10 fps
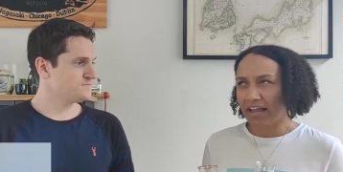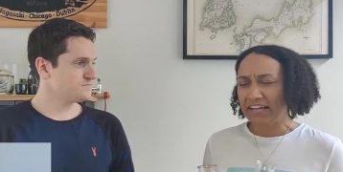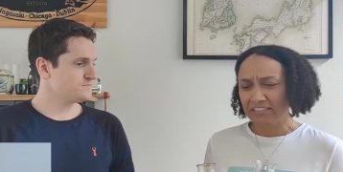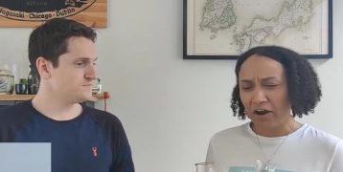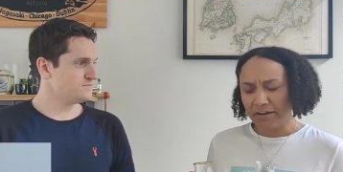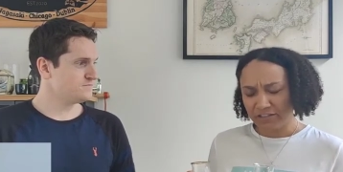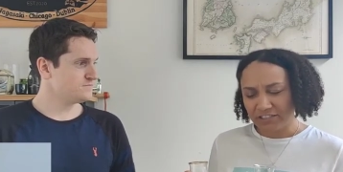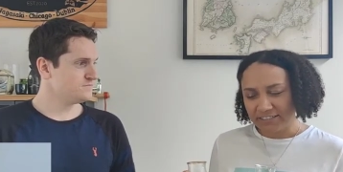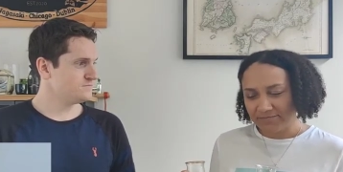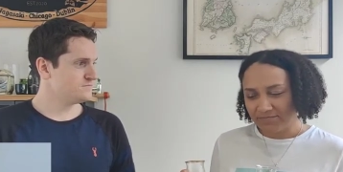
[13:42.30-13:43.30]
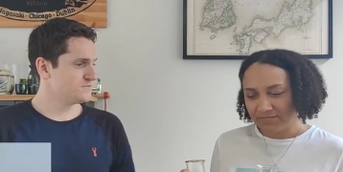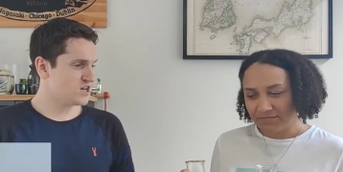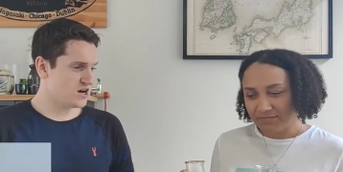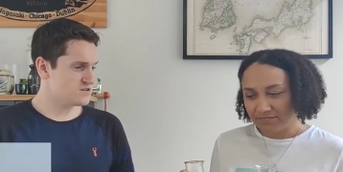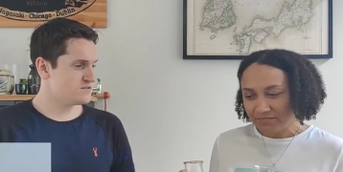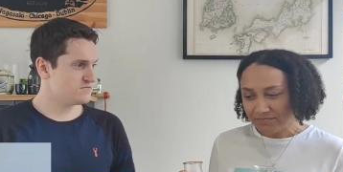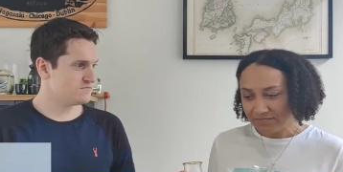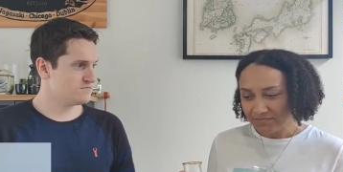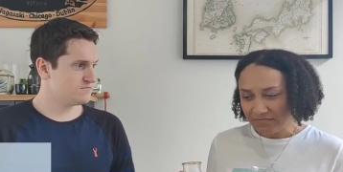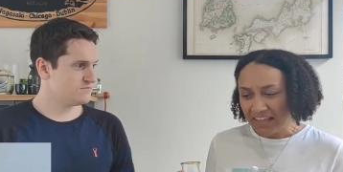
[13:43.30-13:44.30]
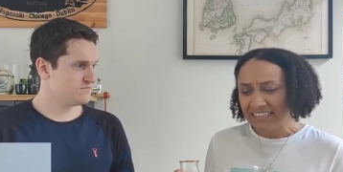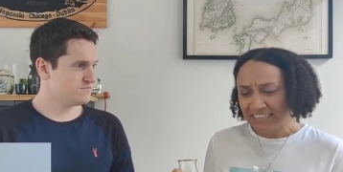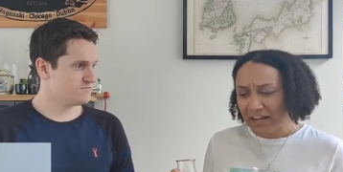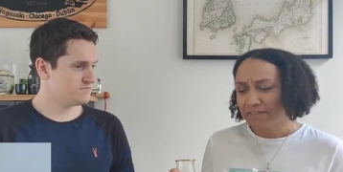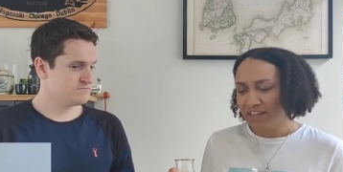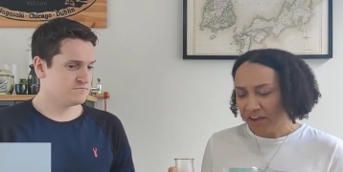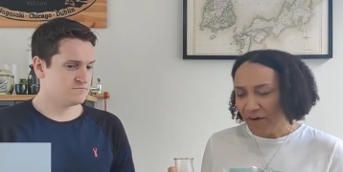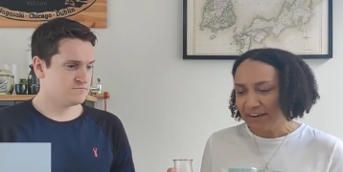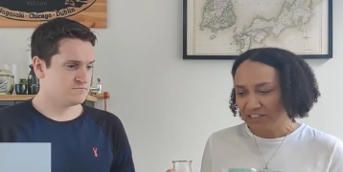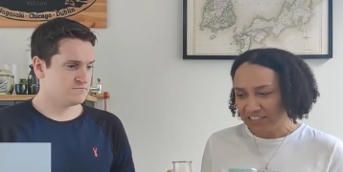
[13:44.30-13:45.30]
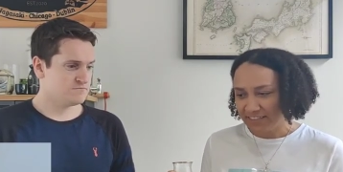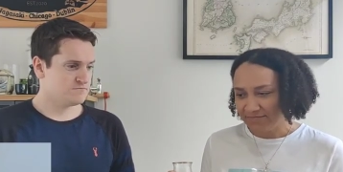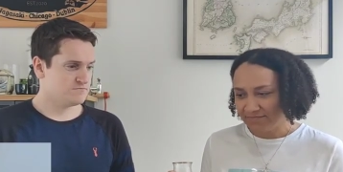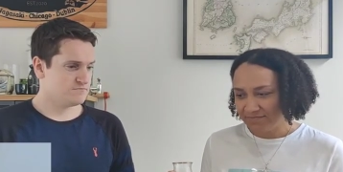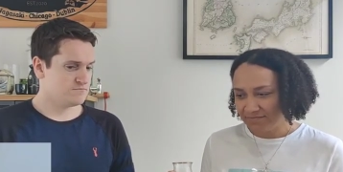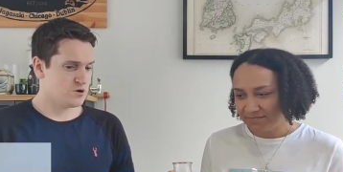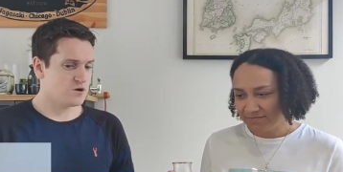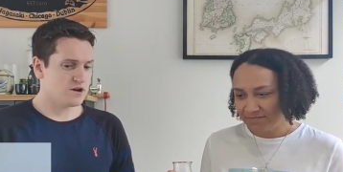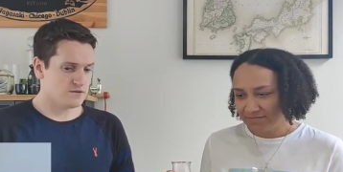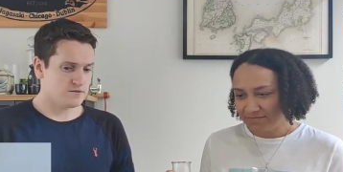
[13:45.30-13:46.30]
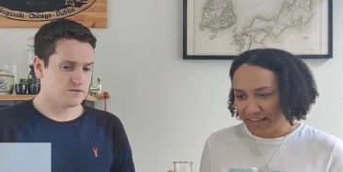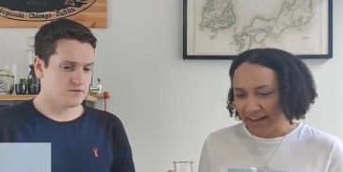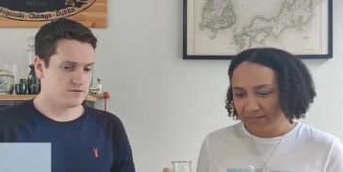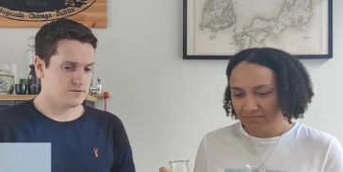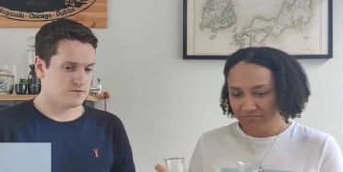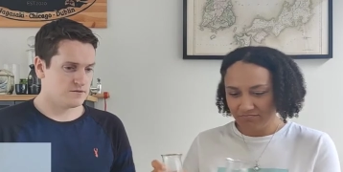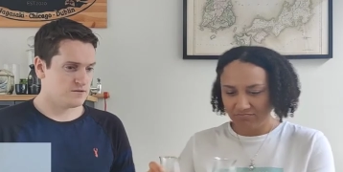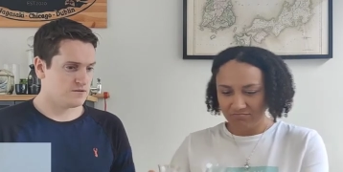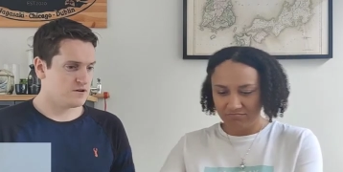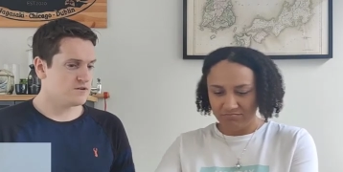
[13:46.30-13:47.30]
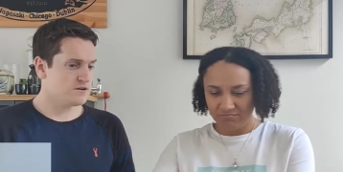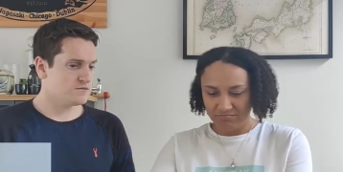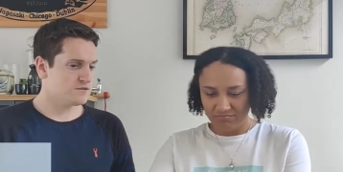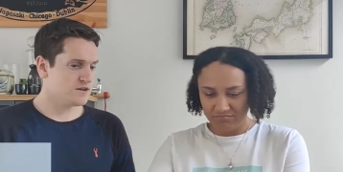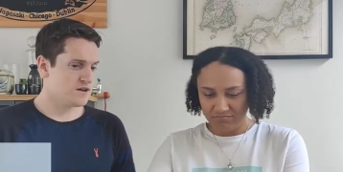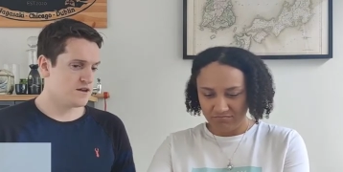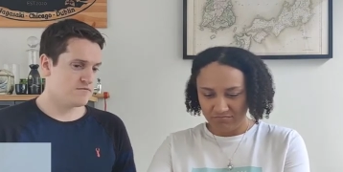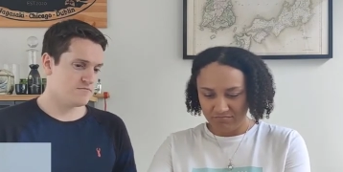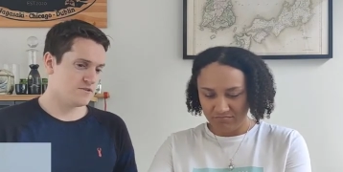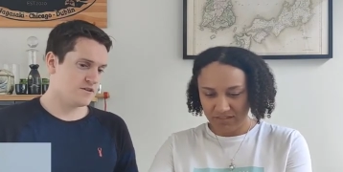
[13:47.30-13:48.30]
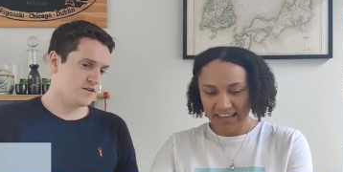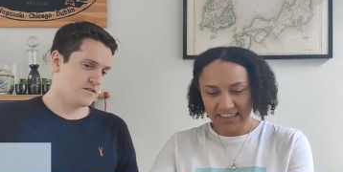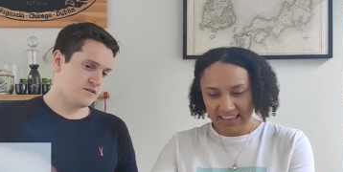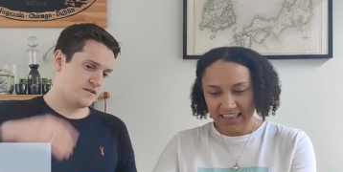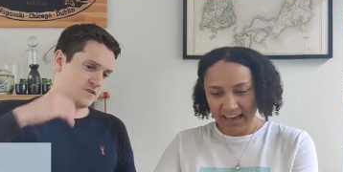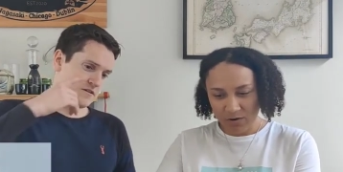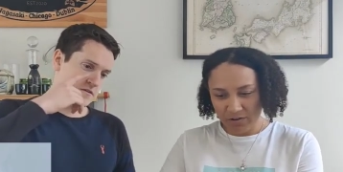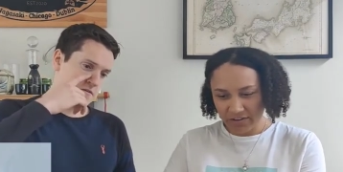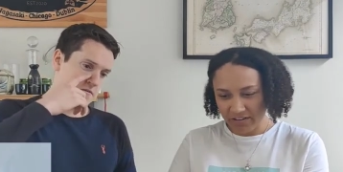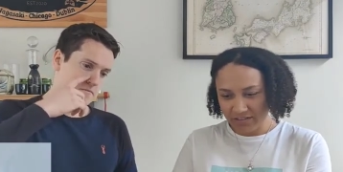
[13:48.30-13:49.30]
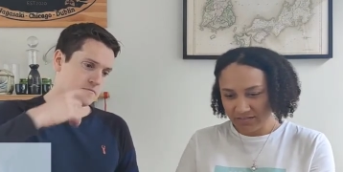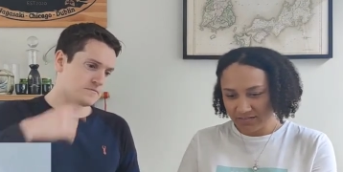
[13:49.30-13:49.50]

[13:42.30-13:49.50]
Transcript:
Speaker 1: It's harsher.
Speaker 2: It's harsher.
Speaker 1: It's definitely harsher.
Speaker 2: Okay.
Speaker 1: Yeah. All right,
Speaker 2: well then, yeah.
Speaker 1: I think that order.